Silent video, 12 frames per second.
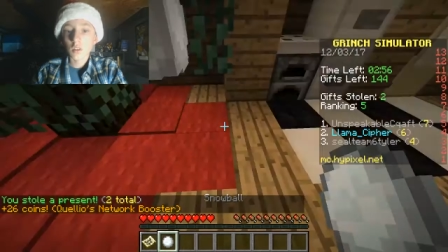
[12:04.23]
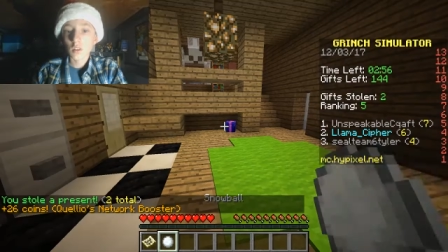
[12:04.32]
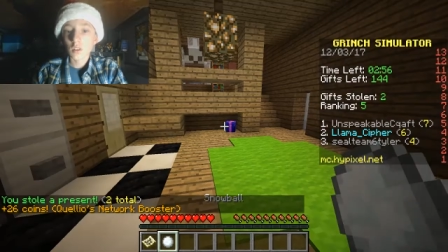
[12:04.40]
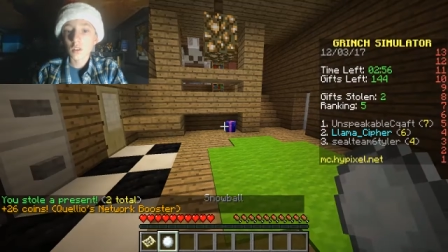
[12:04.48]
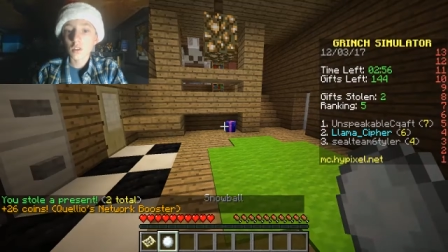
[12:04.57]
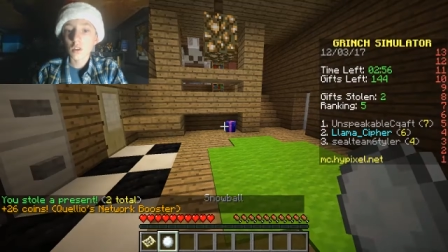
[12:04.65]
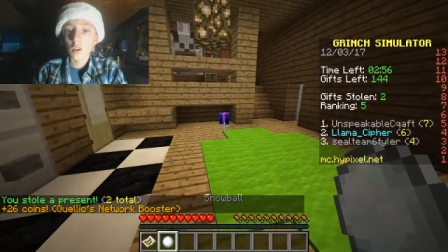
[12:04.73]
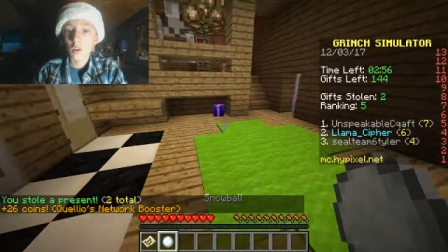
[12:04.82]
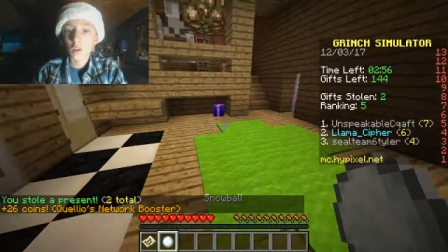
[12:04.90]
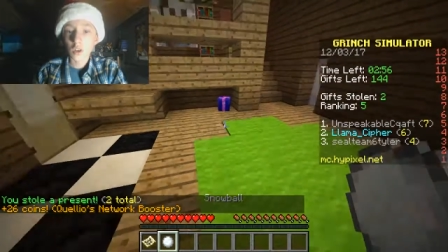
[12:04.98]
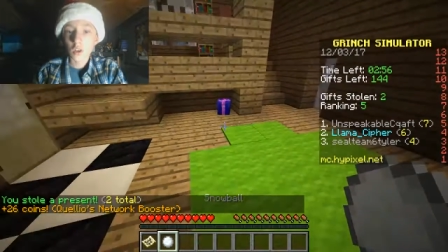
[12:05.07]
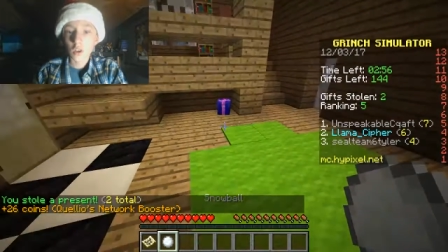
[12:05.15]
There's none
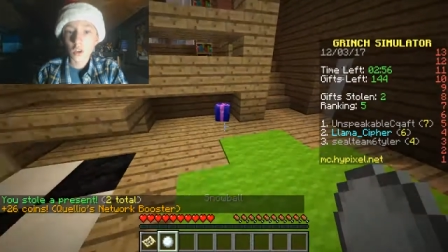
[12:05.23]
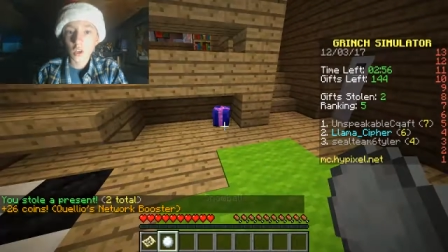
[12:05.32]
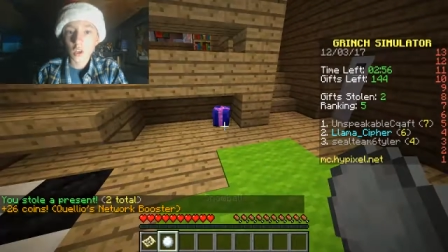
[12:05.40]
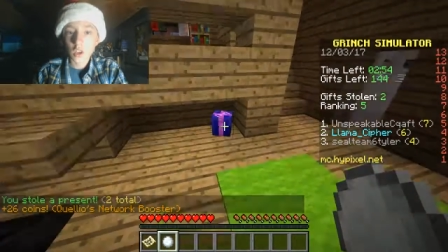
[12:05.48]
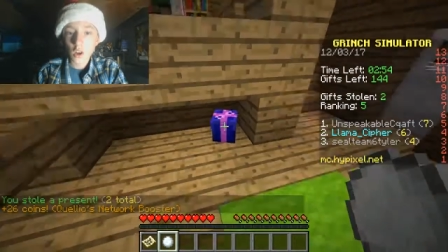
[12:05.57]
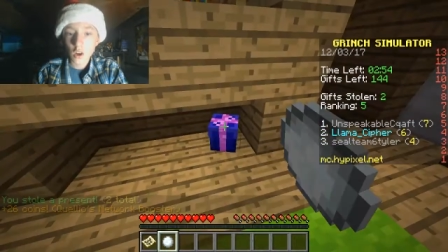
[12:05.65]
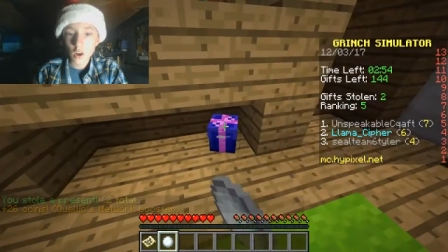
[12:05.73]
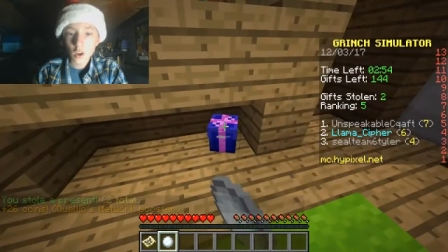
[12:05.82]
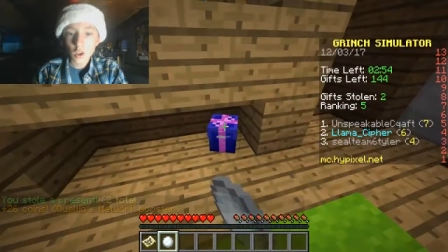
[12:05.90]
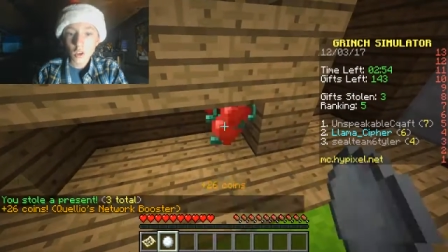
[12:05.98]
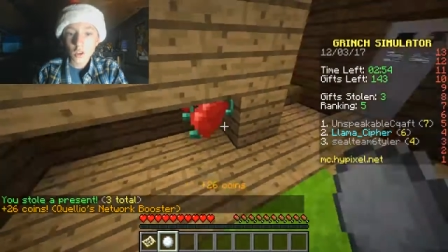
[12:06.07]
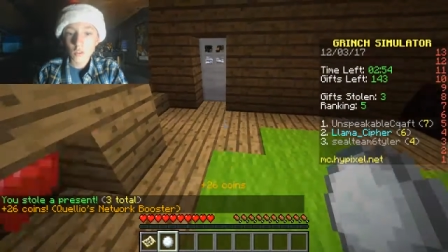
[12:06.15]
under here.
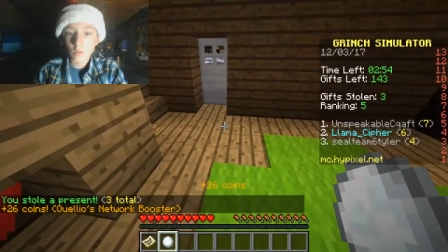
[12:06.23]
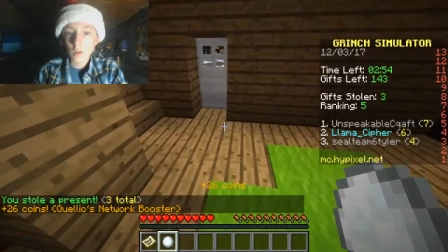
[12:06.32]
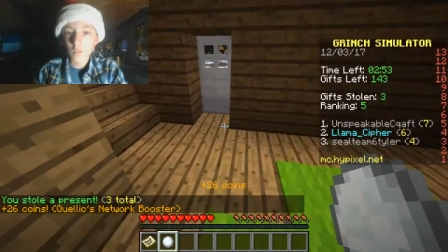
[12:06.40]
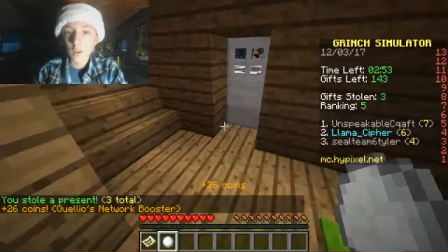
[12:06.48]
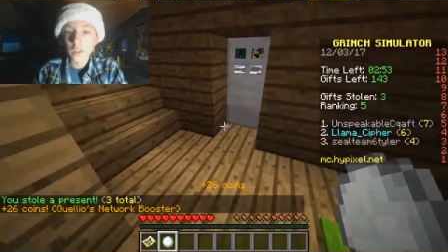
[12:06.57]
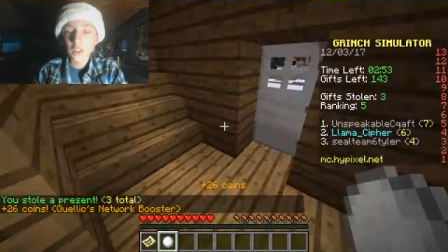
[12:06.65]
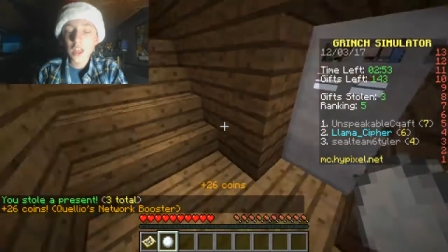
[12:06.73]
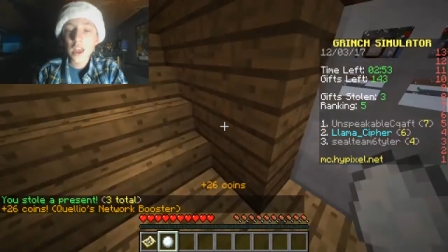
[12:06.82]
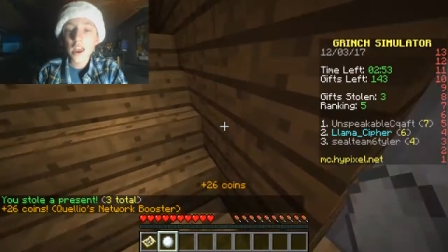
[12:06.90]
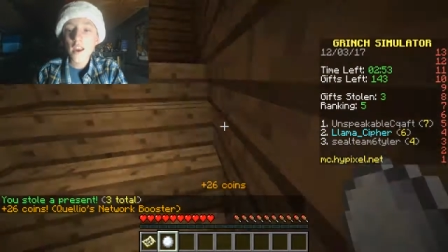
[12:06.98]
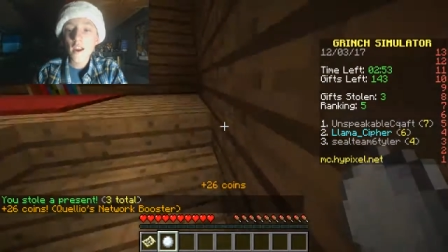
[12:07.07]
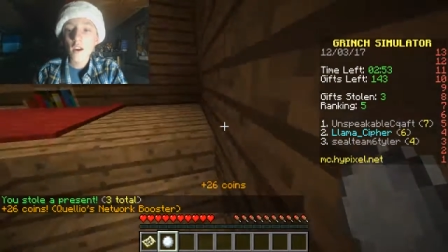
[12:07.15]
There's one right
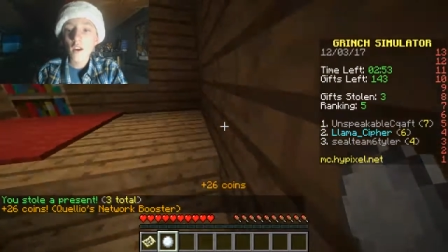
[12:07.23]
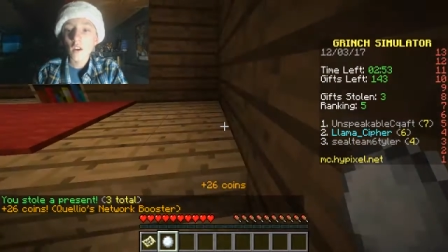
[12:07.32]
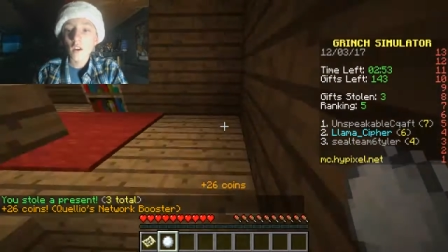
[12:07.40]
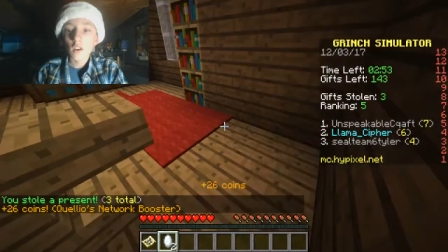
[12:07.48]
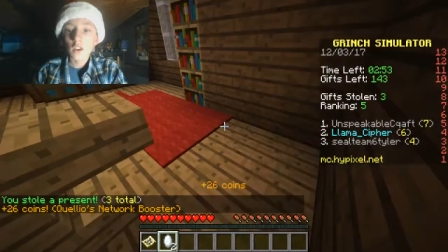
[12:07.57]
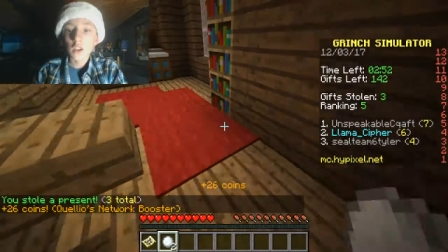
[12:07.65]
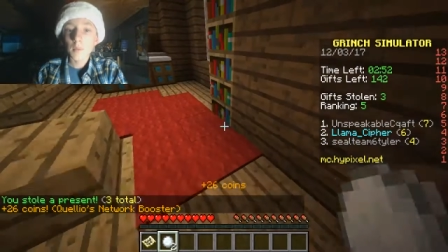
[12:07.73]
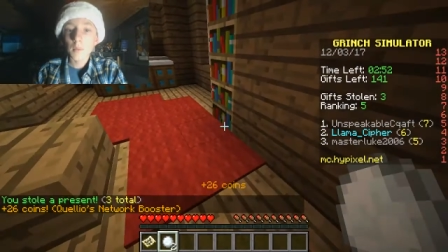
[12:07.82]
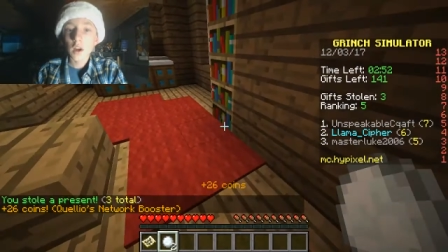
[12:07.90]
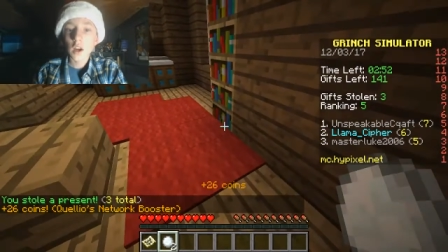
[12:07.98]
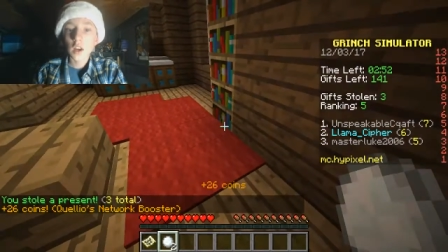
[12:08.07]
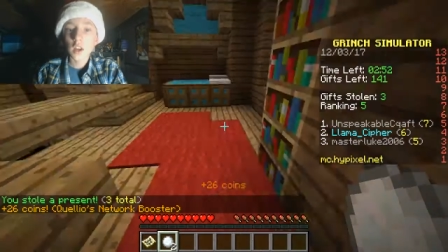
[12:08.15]
there. Come
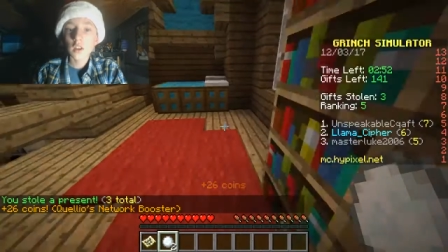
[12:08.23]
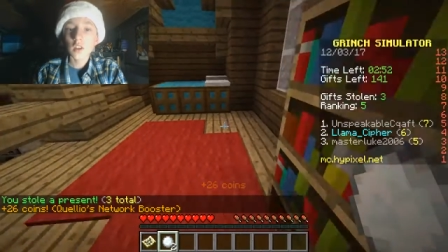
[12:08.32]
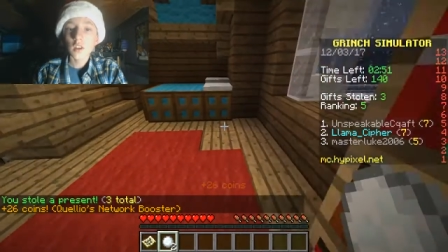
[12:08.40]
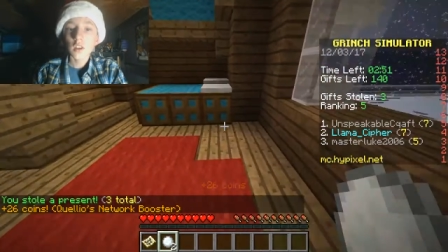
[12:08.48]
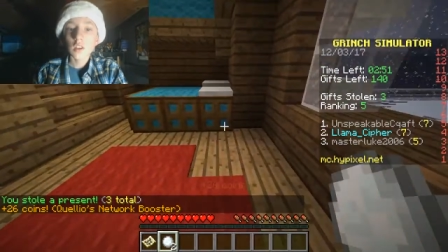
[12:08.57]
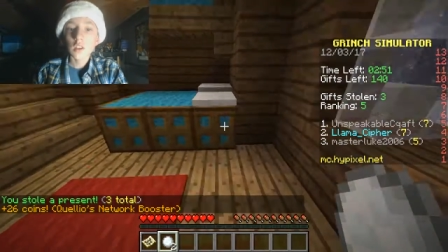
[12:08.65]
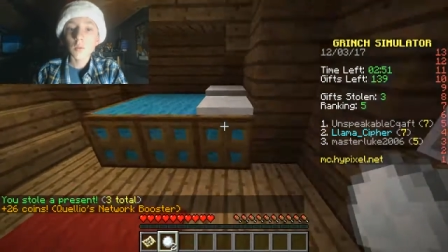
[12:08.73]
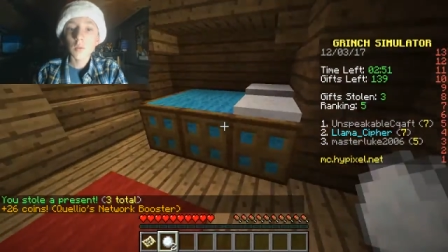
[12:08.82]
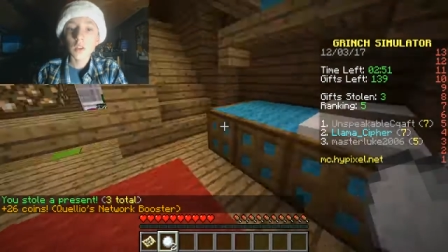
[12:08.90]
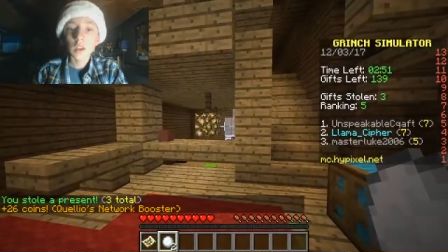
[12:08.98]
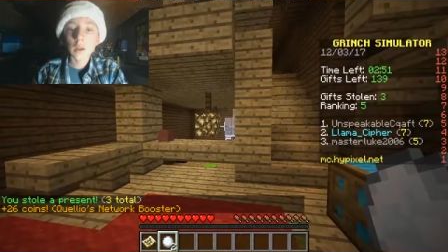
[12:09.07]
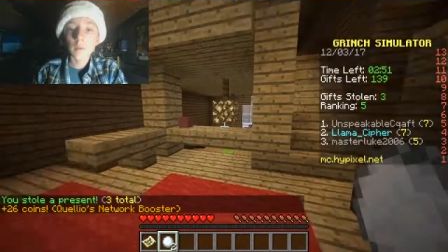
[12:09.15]
on. Can we
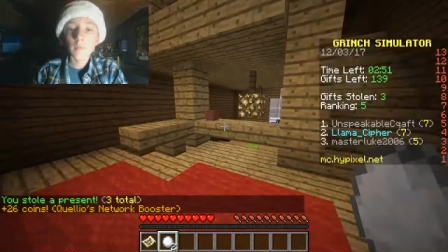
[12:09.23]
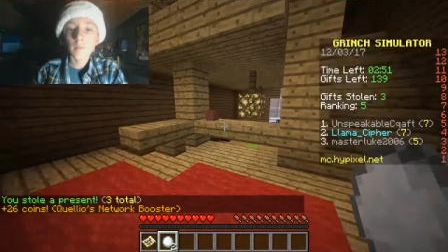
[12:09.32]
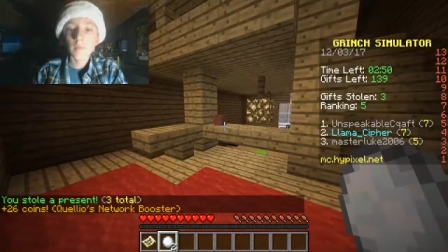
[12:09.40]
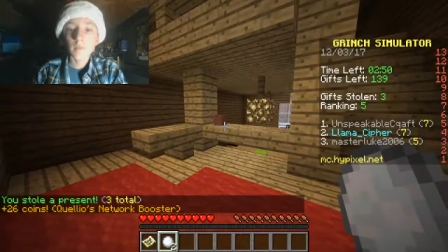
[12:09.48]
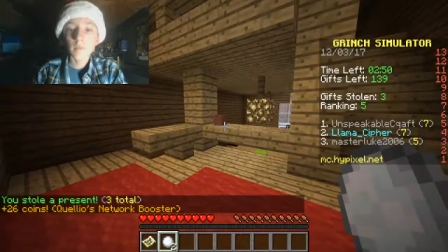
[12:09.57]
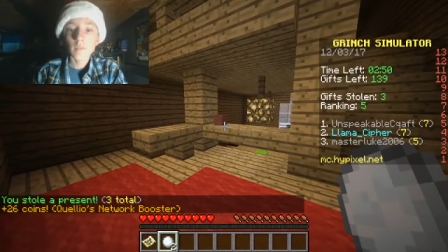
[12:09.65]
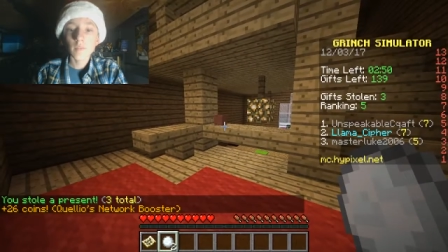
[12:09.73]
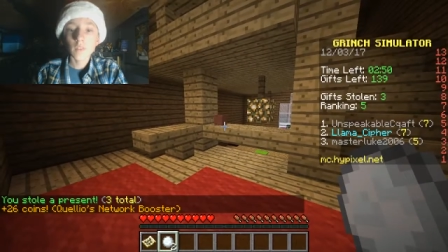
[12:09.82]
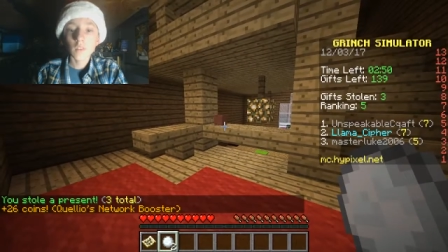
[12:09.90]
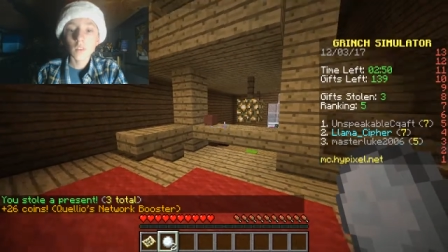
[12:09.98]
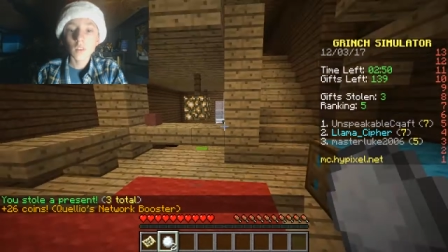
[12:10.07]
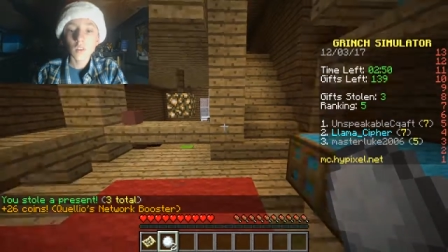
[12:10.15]
get up?
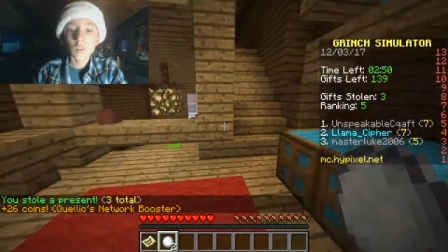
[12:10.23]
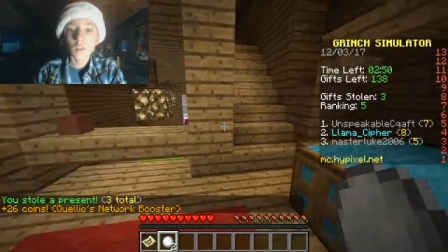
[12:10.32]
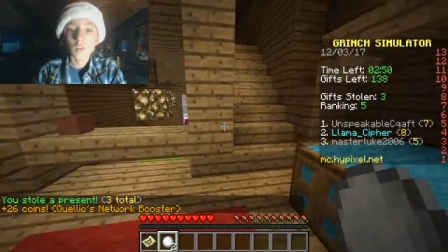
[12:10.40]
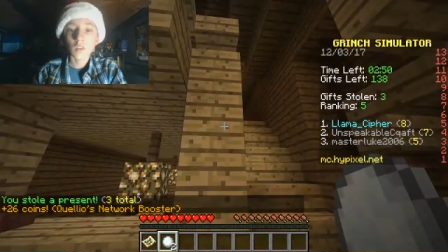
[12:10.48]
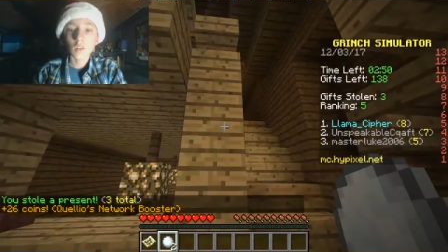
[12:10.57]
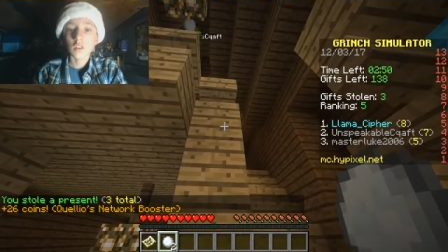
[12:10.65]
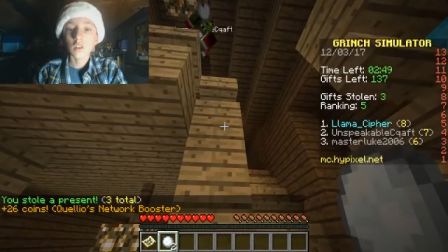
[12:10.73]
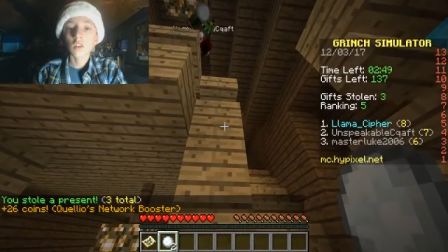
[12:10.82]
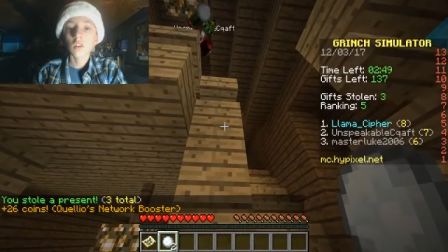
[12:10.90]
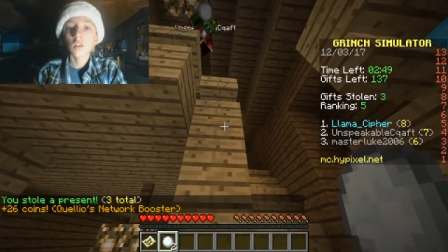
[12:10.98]
Where is he?